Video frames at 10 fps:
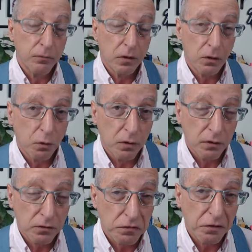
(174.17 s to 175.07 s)
according
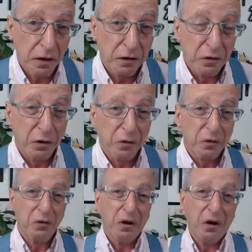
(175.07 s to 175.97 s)
to state and
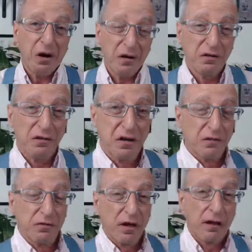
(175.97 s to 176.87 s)
local law,
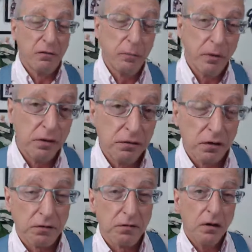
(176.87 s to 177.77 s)
if you have a
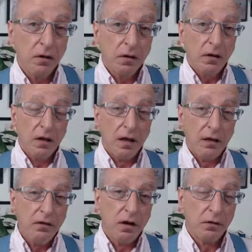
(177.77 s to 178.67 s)
business.
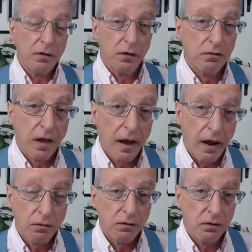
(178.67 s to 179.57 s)
And, there's
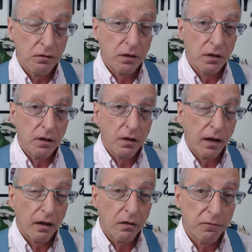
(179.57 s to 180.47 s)
counties like in
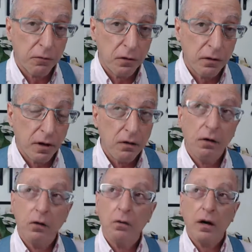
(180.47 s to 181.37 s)
California, I know,